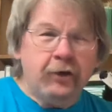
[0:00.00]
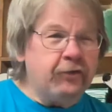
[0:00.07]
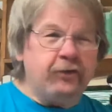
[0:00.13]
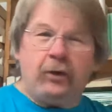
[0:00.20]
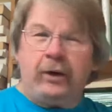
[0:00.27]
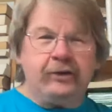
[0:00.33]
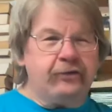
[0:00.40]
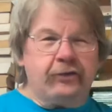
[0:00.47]

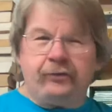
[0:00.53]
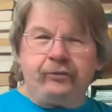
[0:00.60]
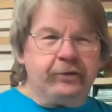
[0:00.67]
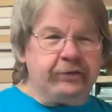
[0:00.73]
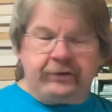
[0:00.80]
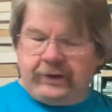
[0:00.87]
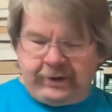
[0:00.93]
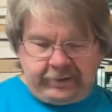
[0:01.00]
So I just
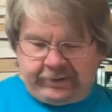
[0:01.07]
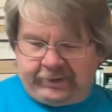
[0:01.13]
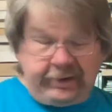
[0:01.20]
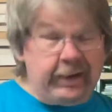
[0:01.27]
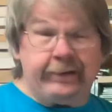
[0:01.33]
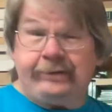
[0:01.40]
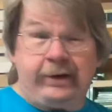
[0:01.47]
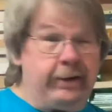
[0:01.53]
resigned.
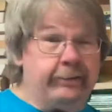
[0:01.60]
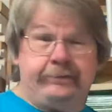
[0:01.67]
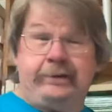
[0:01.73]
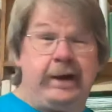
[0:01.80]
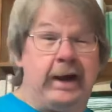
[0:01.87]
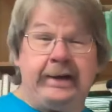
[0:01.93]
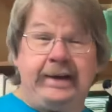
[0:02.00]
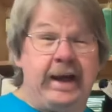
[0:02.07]
I, I,
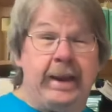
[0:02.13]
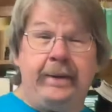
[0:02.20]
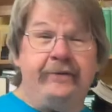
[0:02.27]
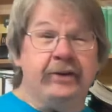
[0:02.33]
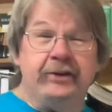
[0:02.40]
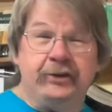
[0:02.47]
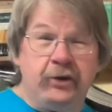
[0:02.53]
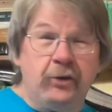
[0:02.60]
I can't
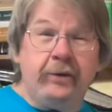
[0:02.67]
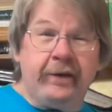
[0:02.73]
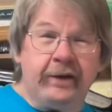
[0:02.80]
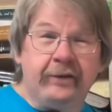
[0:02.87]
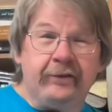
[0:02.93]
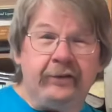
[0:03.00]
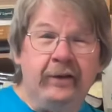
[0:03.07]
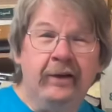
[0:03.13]
even do
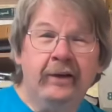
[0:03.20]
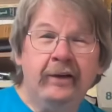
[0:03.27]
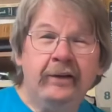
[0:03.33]
this.